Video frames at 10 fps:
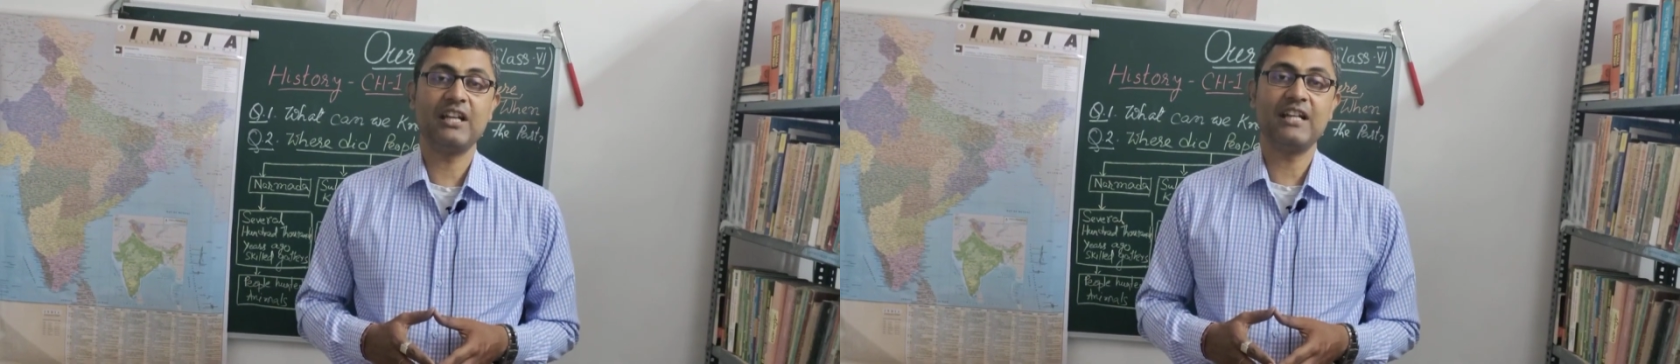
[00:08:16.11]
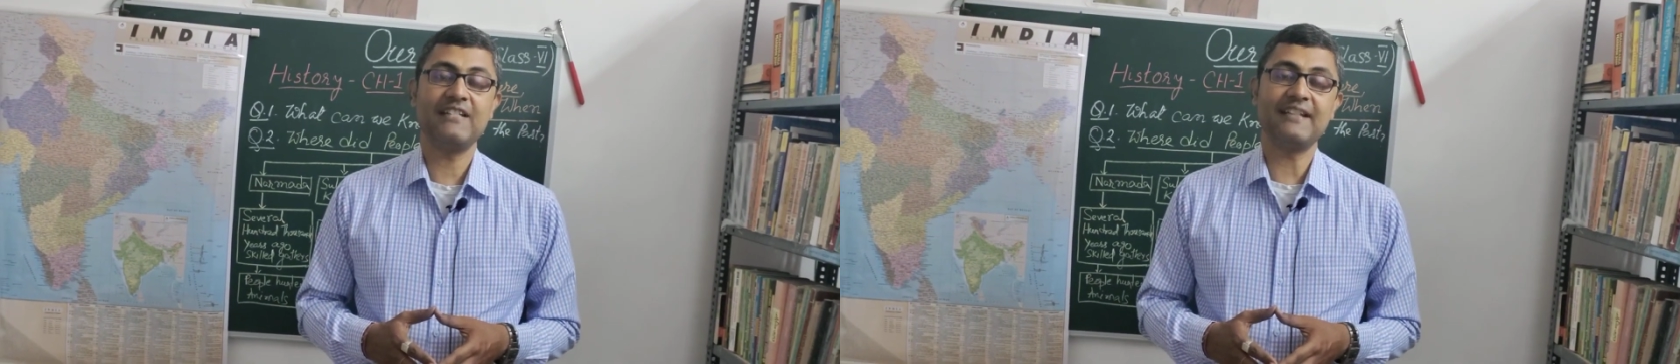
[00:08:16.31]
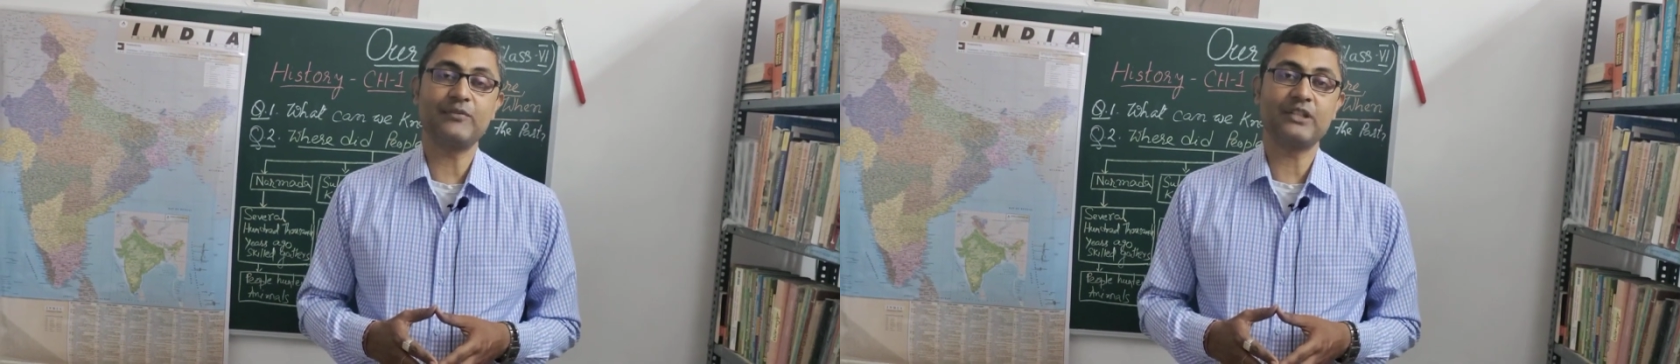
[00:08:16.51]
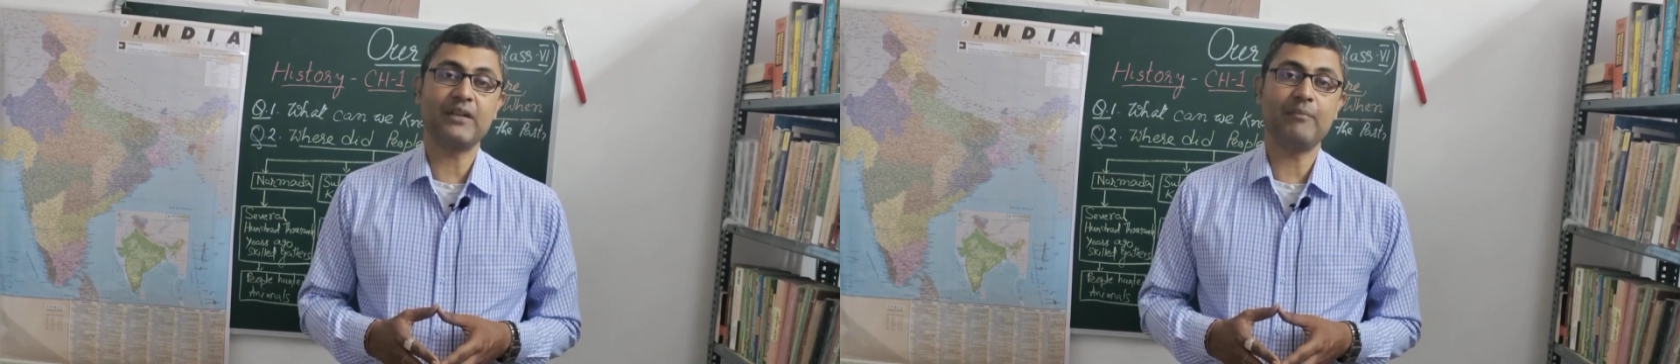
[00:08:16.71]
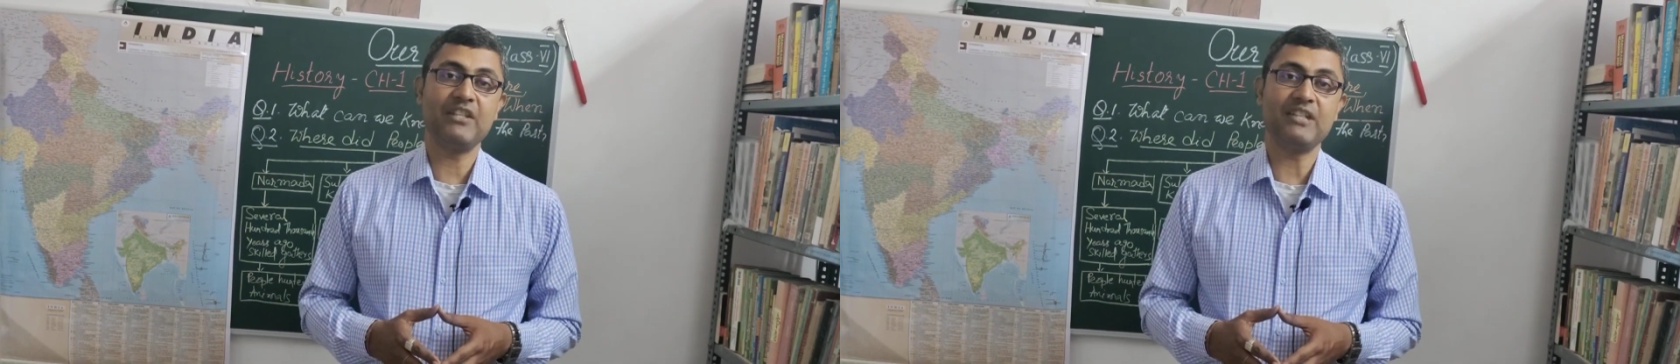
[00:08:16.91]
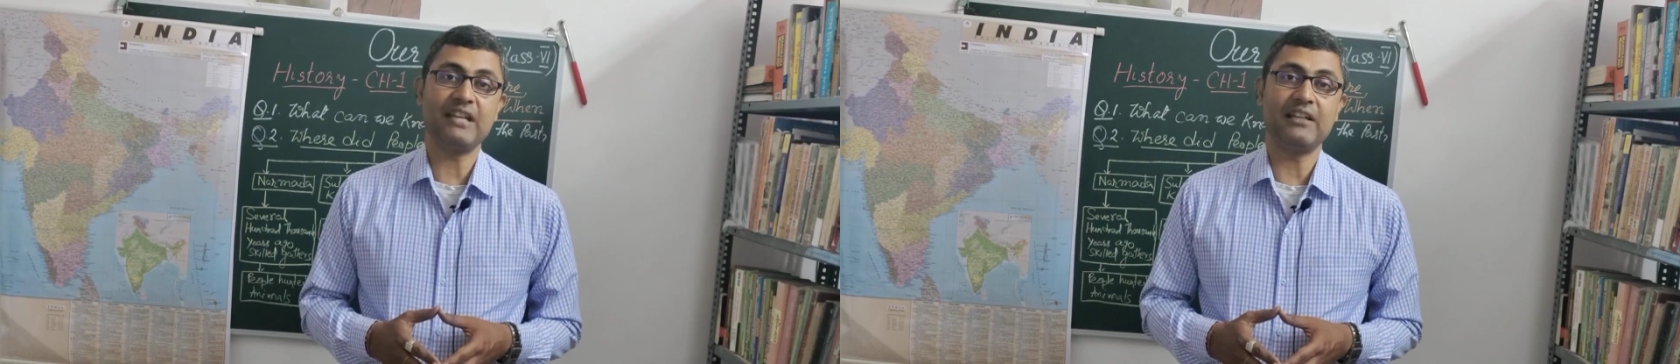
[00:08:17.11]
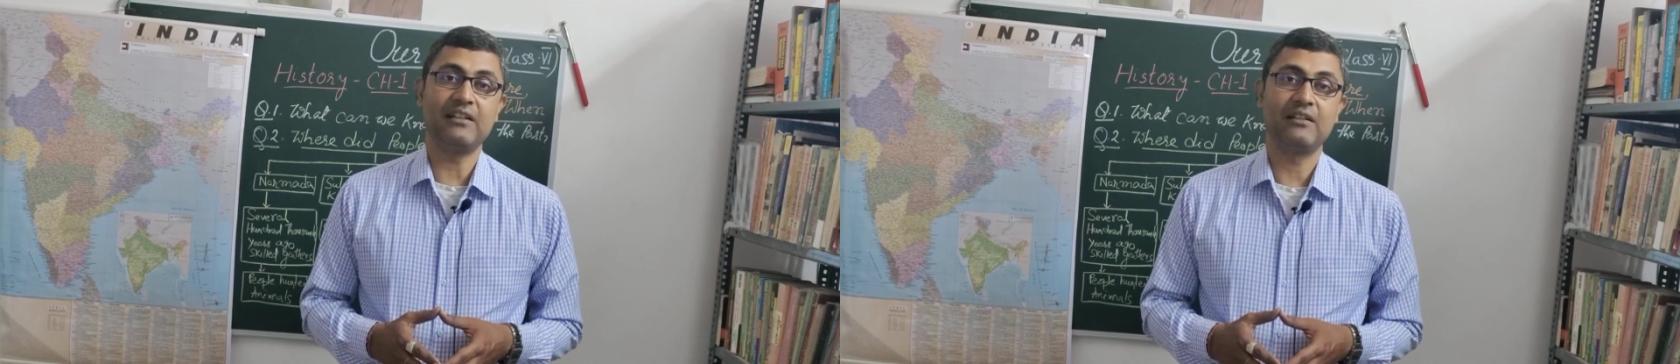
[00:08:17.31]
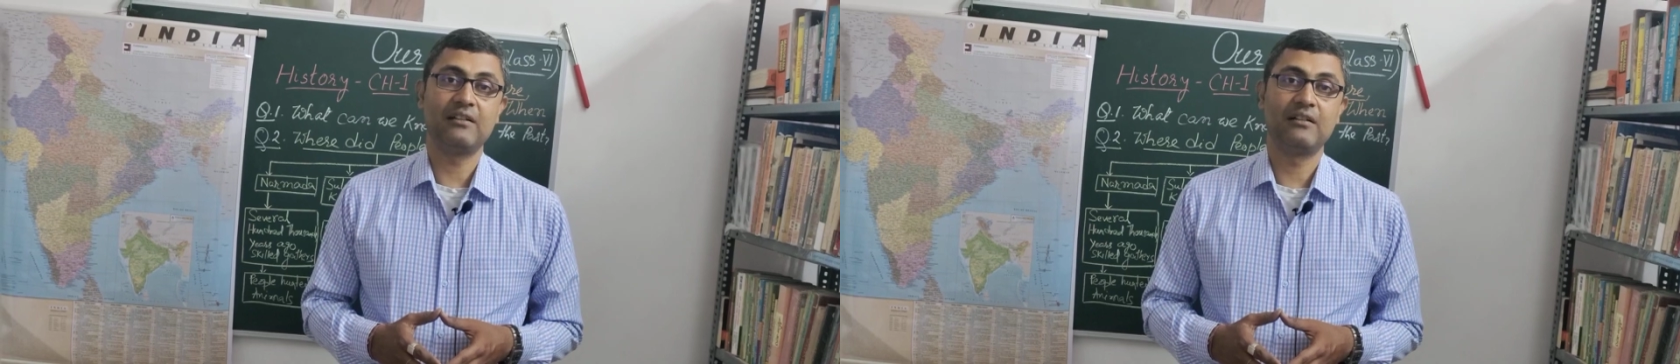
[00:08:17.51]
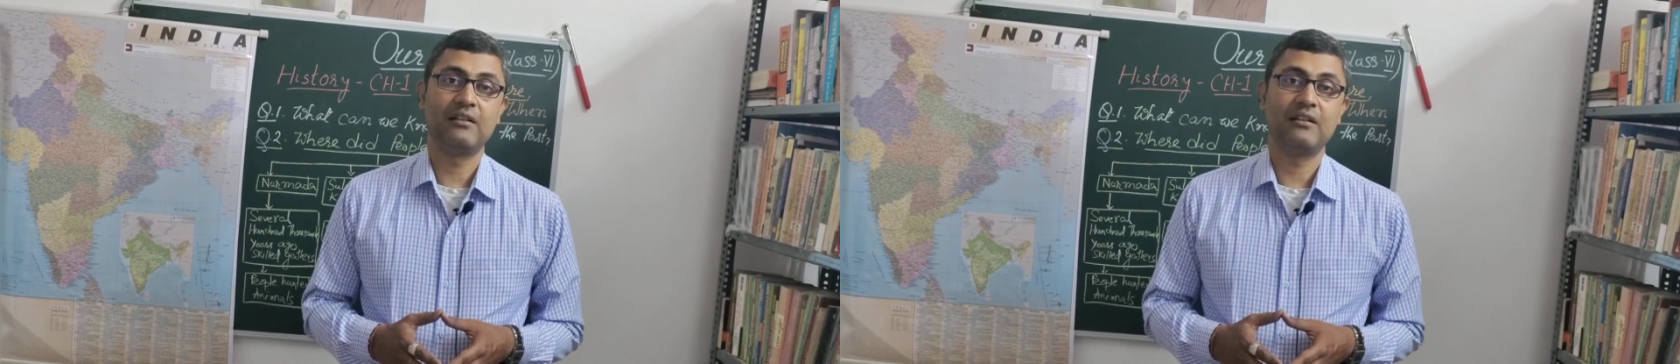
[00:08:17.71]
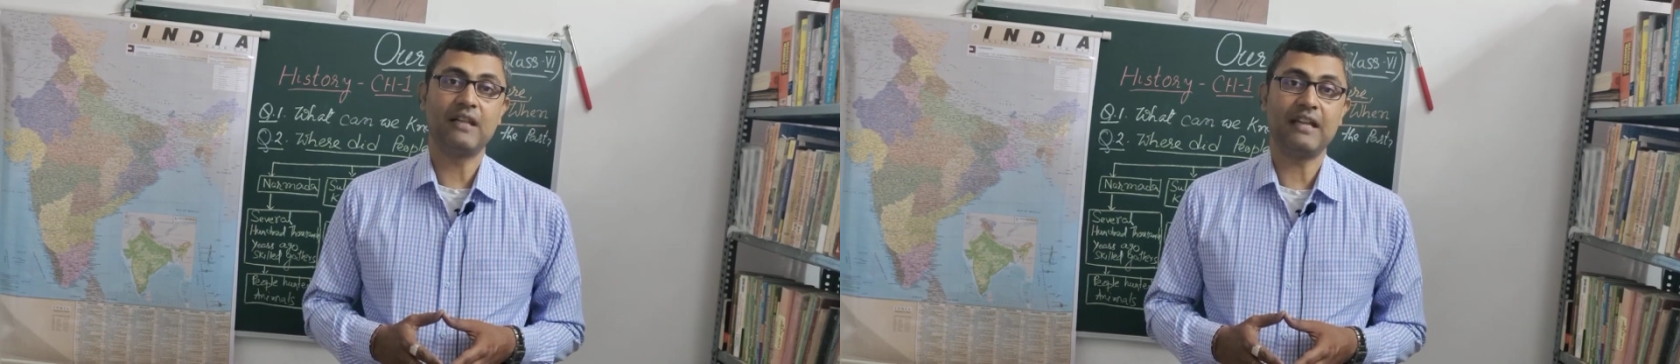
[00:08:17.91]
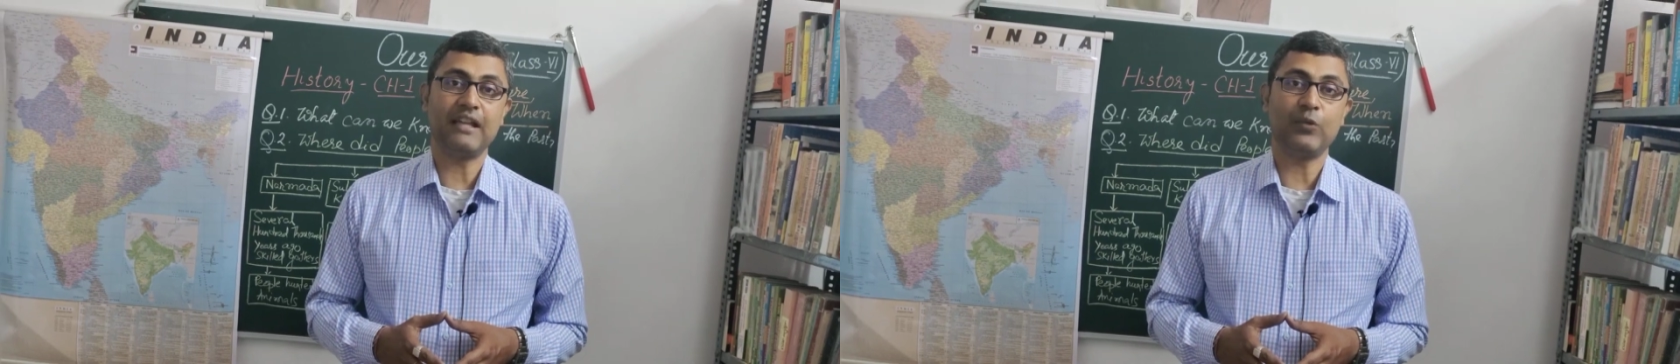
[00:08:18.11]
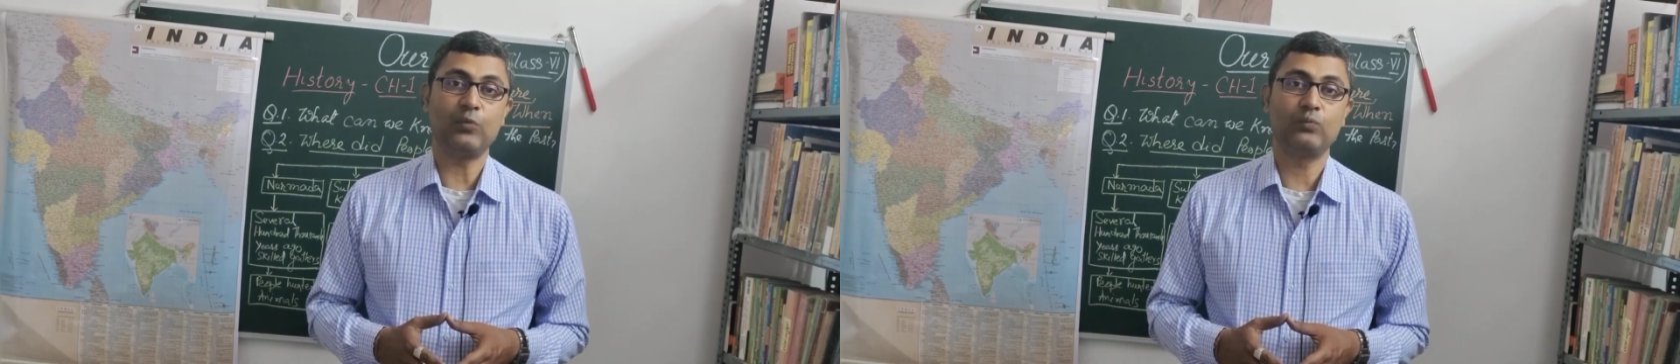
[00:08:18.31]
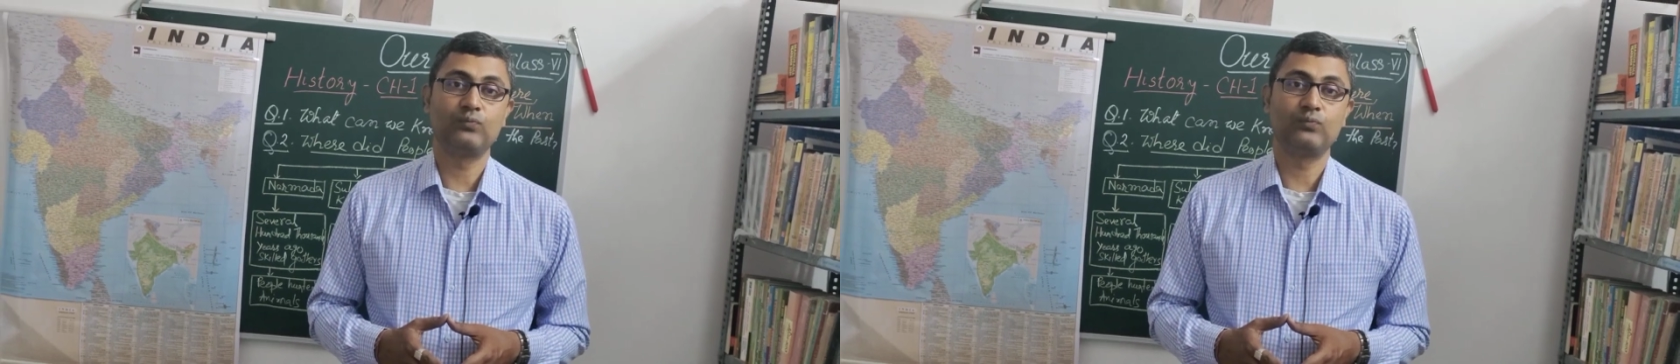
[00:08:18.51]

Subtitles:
and subscribe my channel. Thank you.